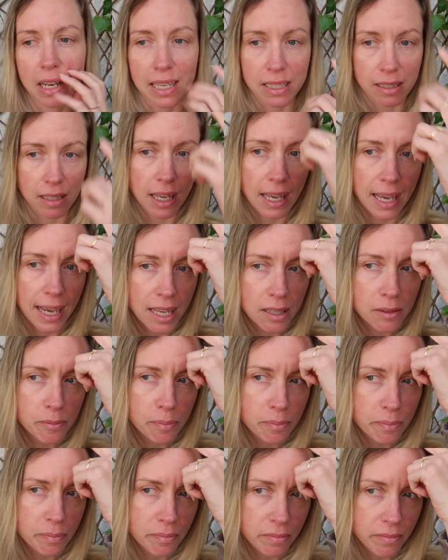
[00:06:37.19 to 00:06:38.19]
Like the
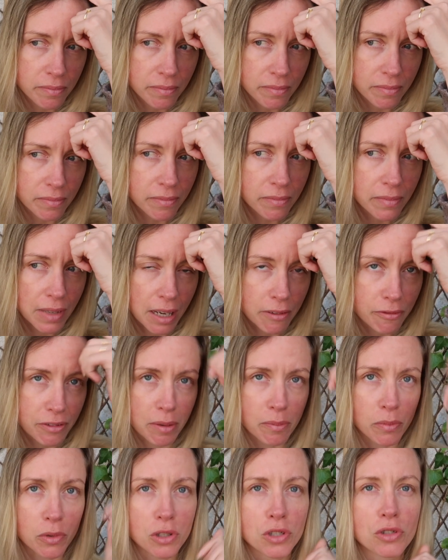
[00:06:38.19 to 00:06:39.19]
head, I
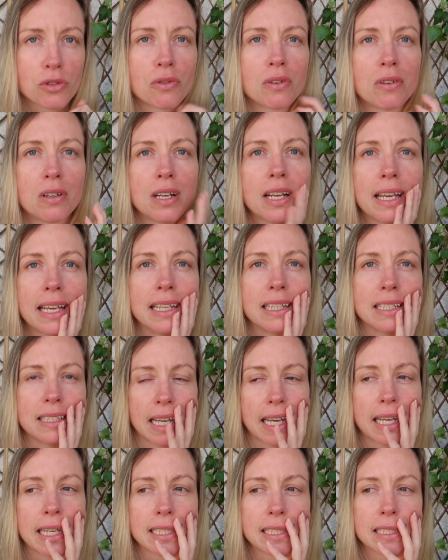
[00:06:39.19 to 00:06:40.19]
feel more sore in
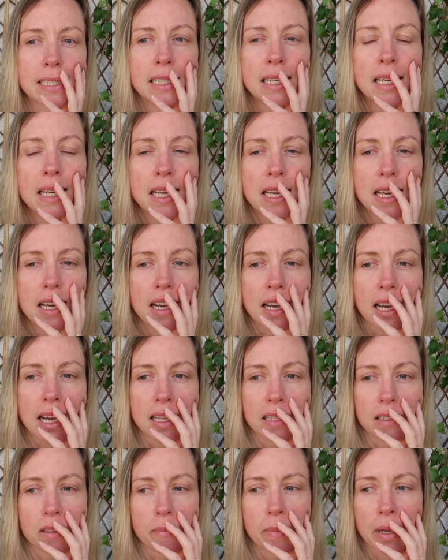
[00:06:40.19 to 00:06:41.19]
the head,
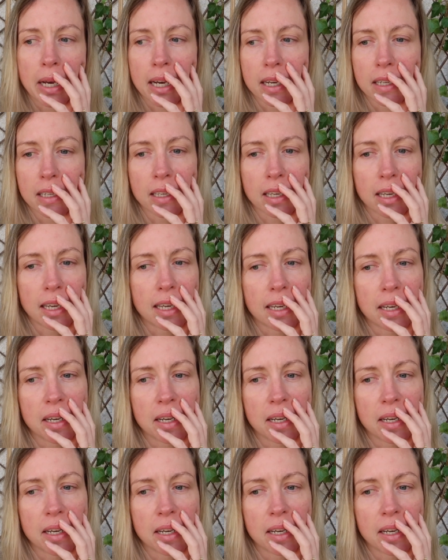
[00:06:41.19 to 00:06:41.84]
and the back,